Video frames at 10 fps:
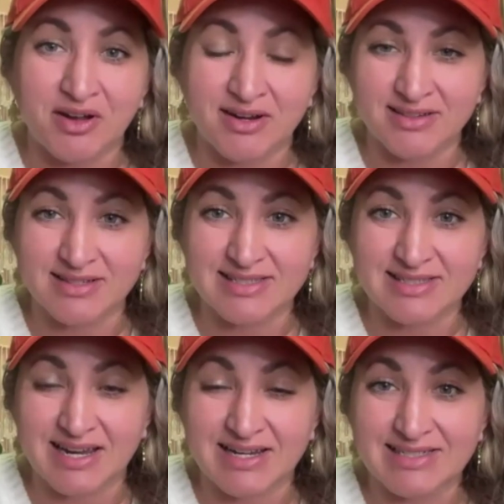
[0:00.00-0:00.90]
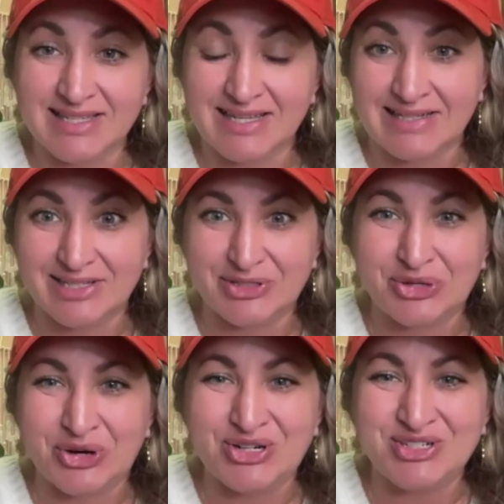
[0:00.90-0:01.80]
on in the skies and the
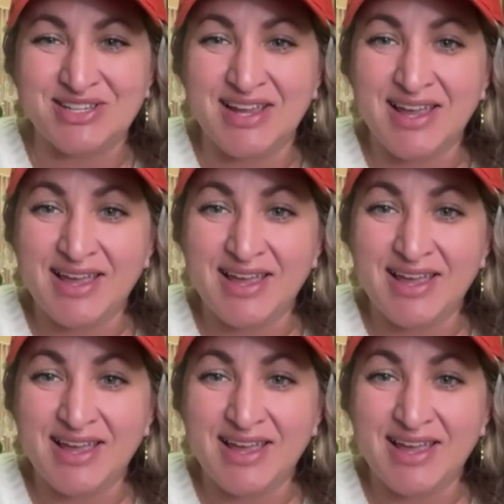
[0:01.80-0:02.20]
stars.